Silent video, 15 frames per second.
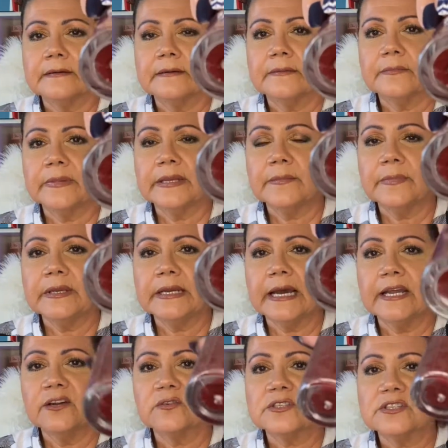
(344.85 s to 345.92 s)
Maybe. I
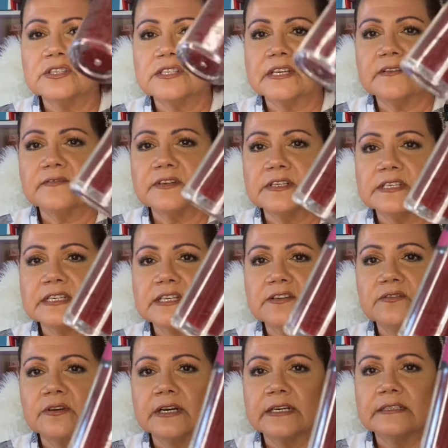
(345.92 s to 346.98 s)
know it's tough to see, you
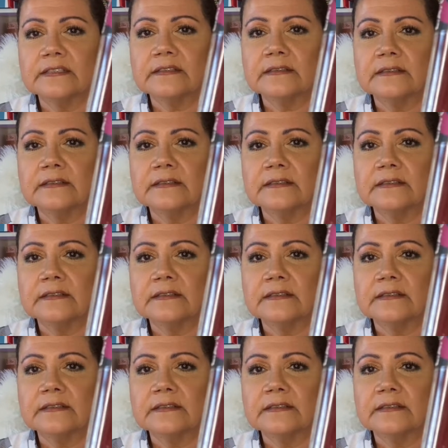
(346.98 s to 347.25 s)
guys.